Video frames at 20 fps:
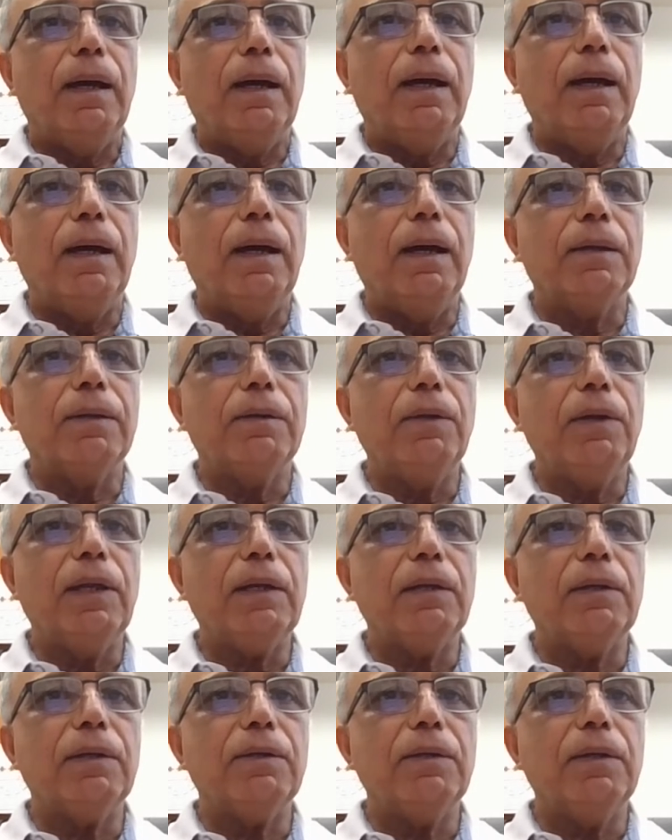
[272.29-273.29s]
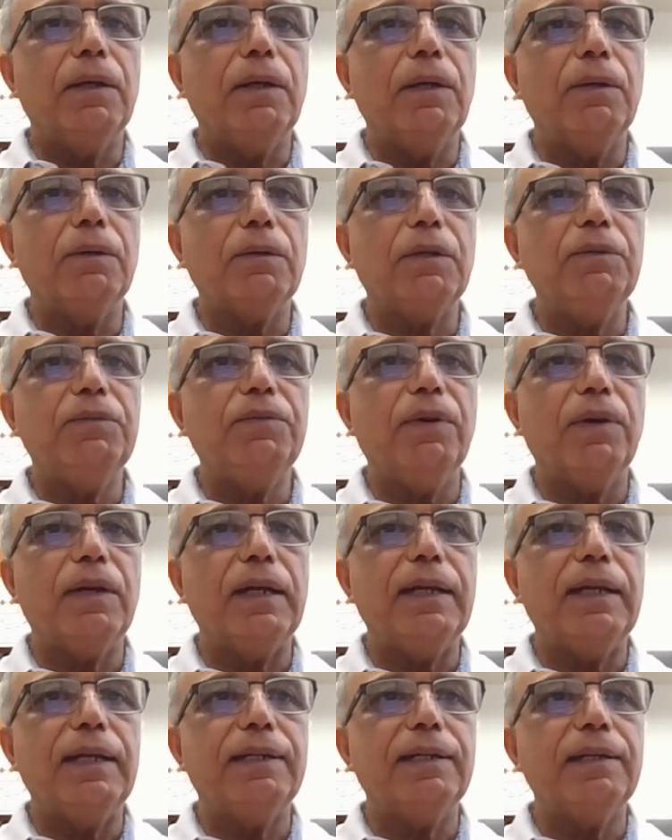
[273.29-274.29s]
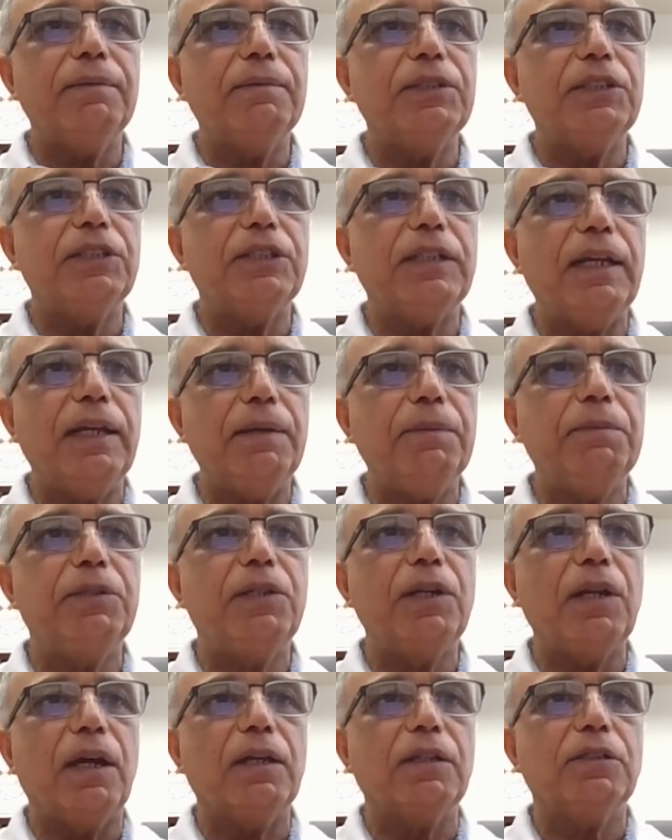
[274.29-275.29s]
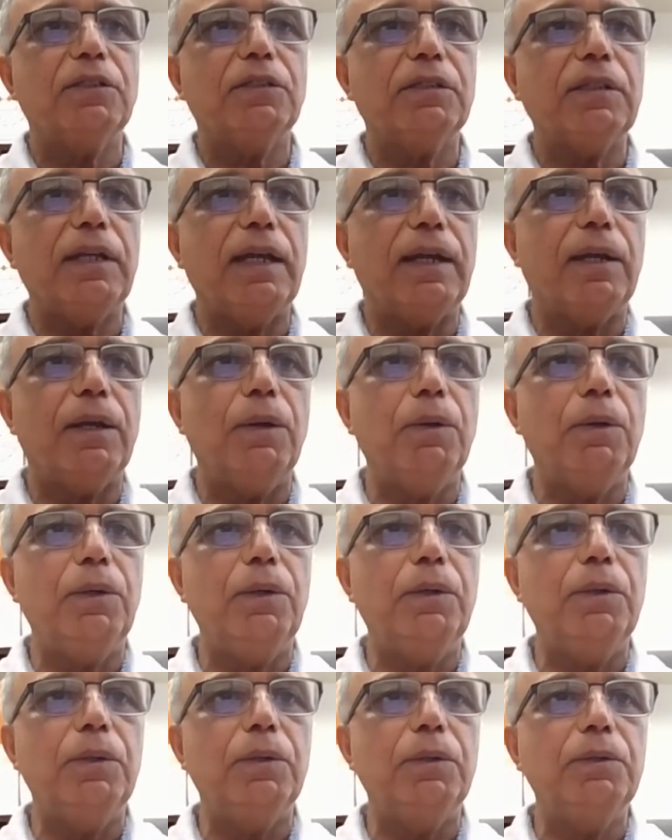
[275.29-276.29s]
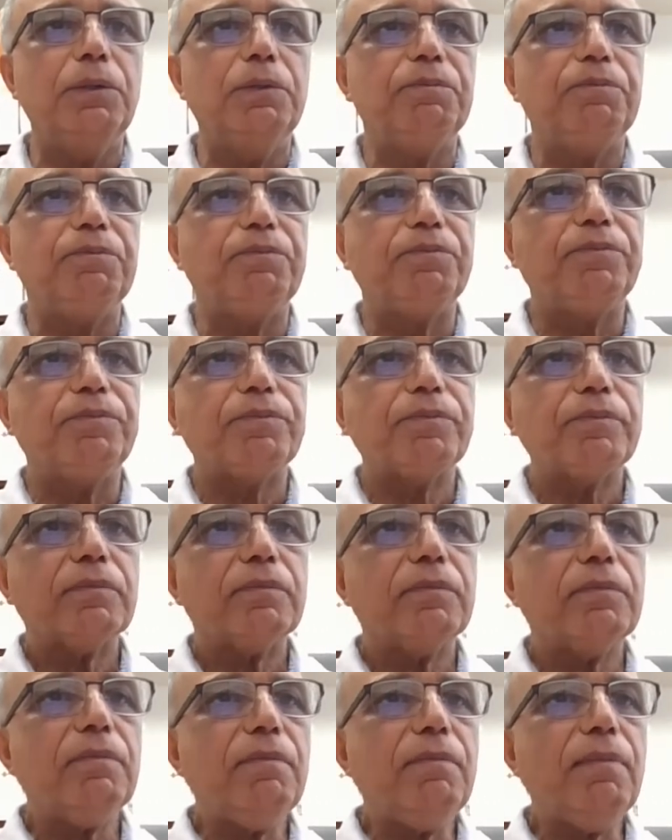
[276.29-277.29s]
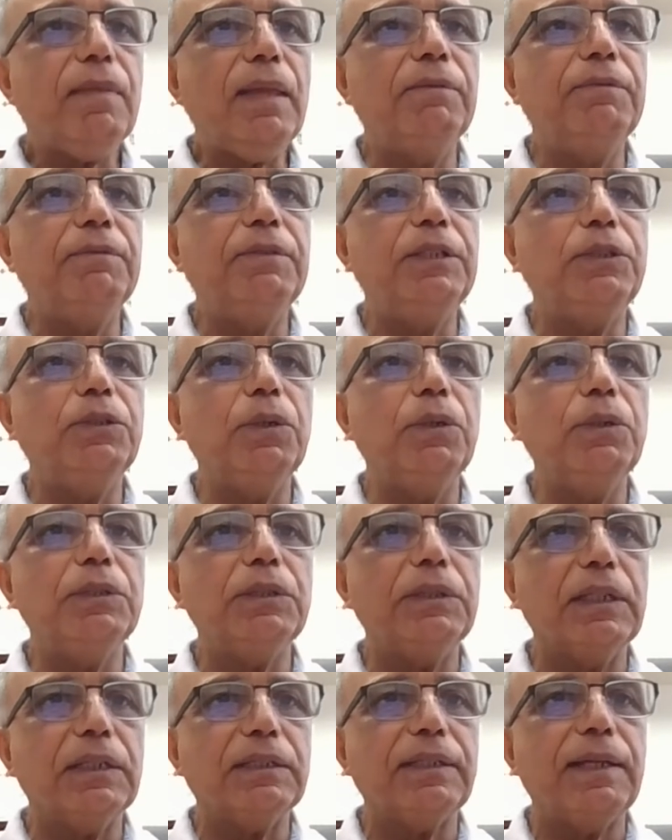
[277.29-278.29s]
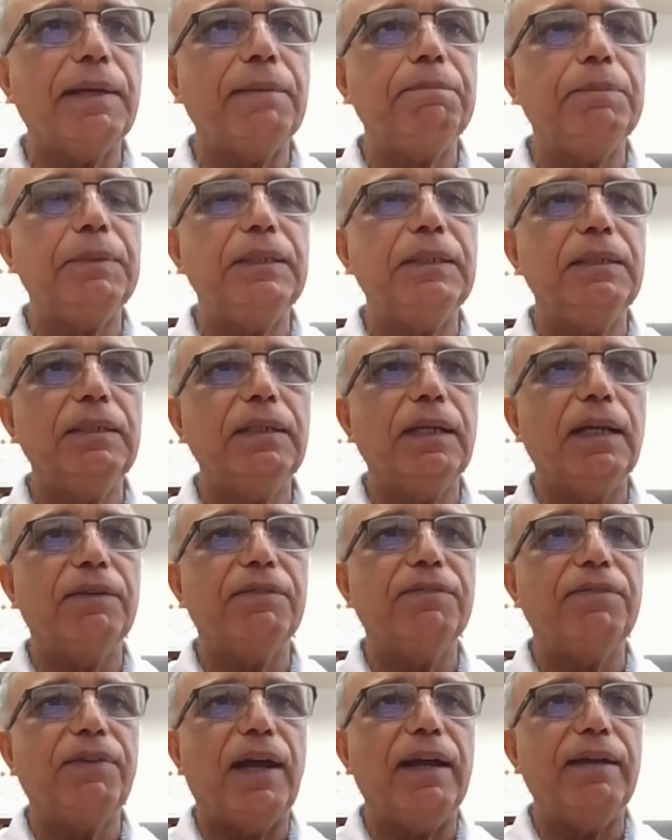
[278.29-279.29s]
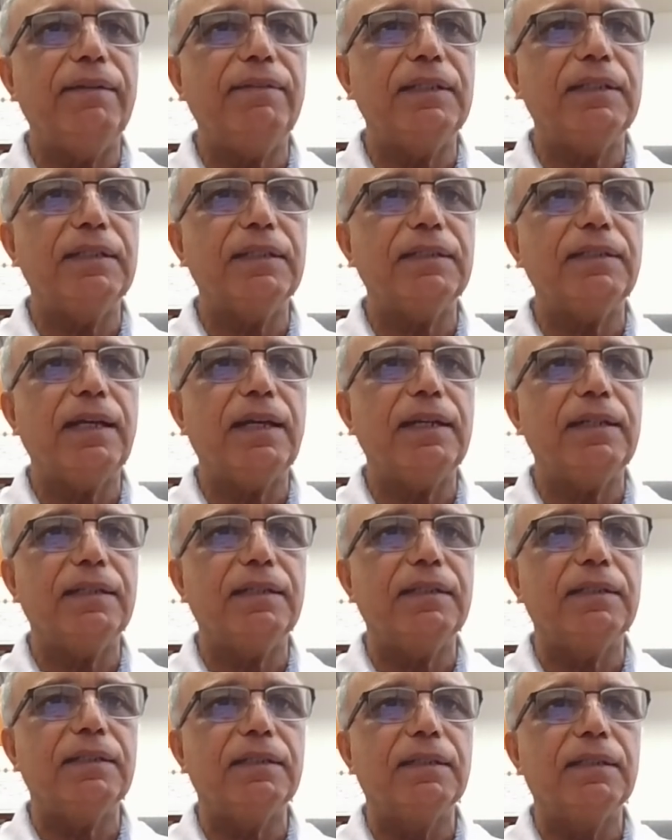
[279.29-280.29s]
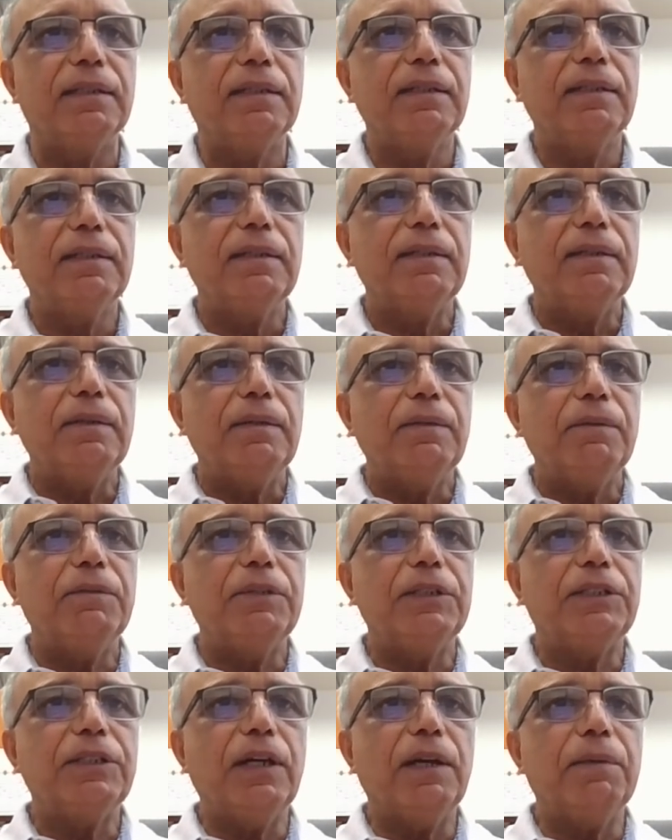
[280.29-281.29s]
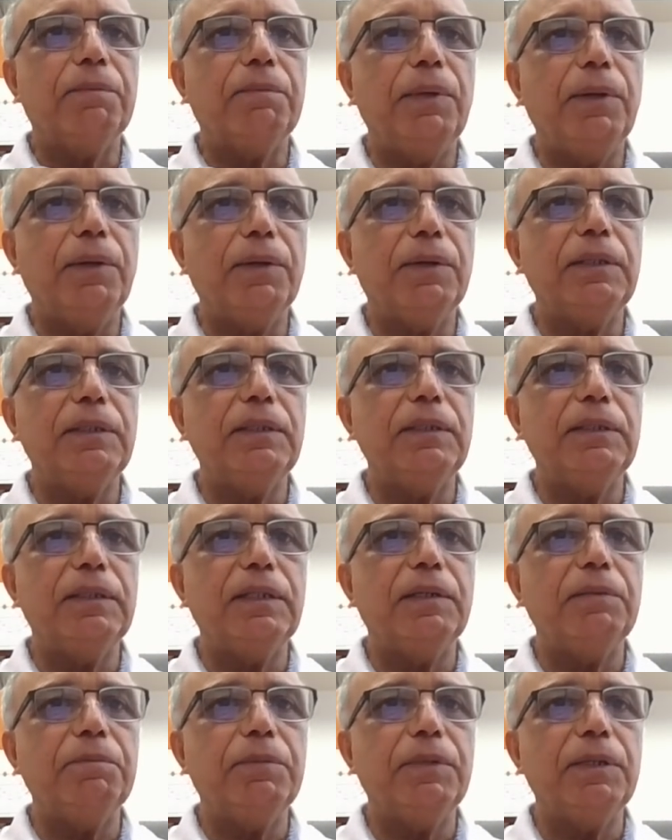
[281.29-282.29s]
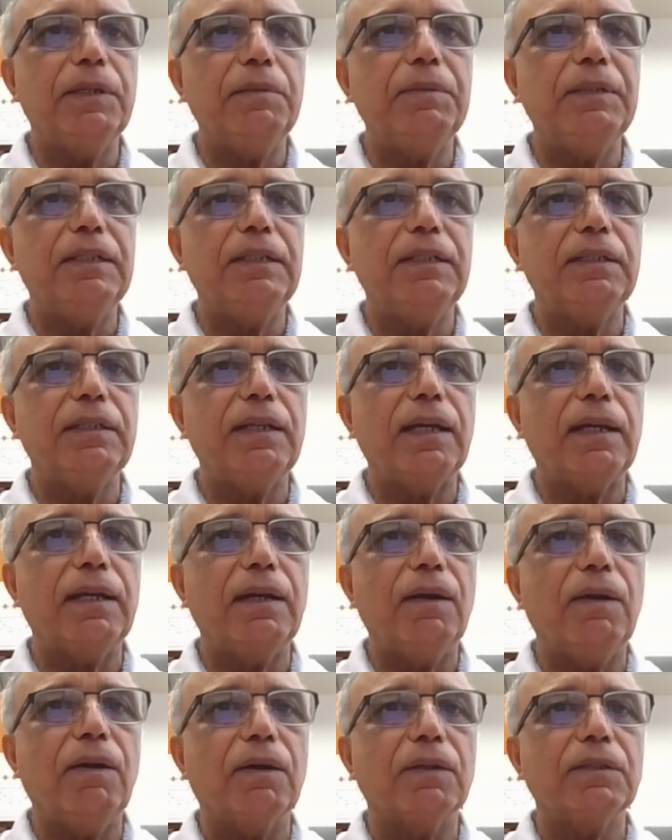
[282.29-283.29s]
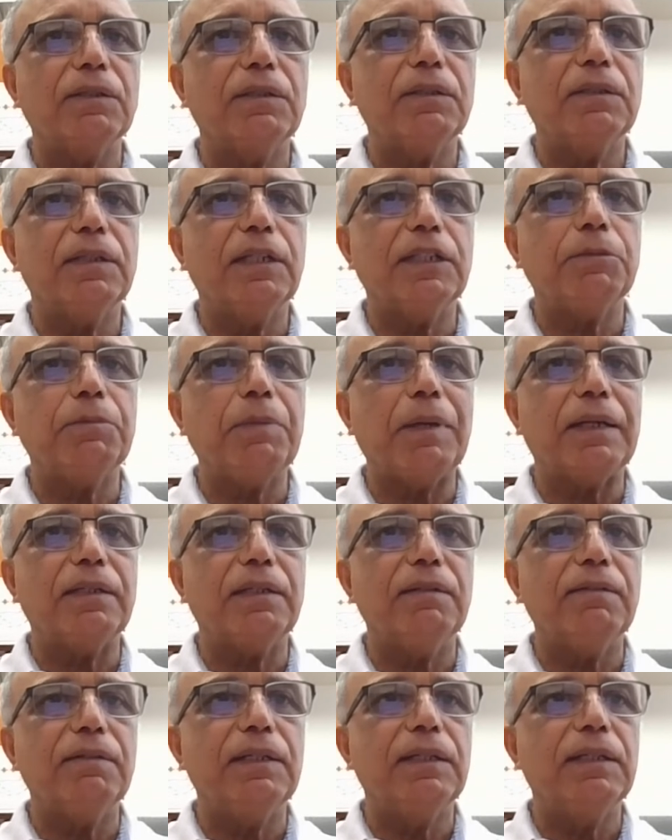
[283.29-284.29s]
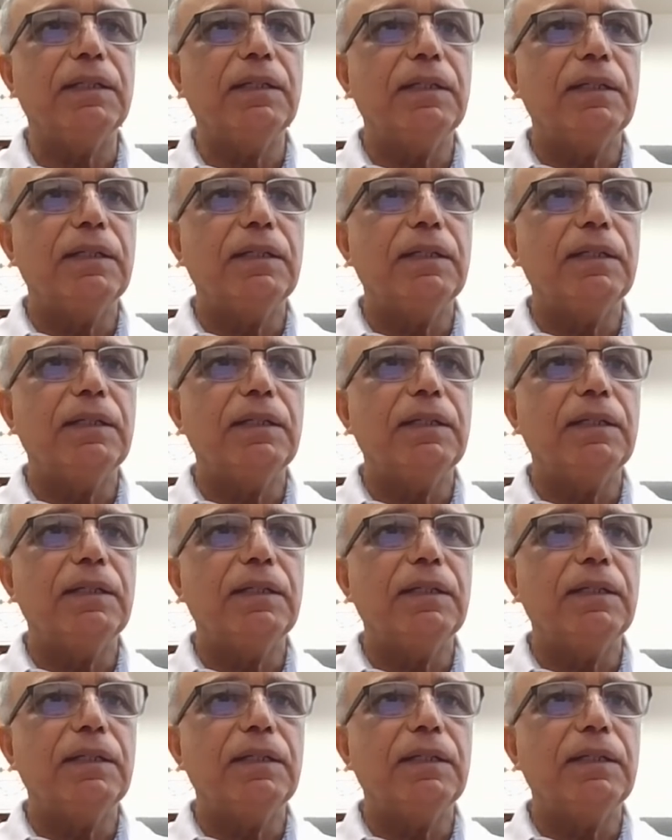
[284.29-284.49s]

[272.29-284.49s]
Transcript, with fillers: Uh, really, looking for relatively safe drugs at low dose, we chose six M P and five azacitidine, which are purine and pyrimidine analogs, respectively.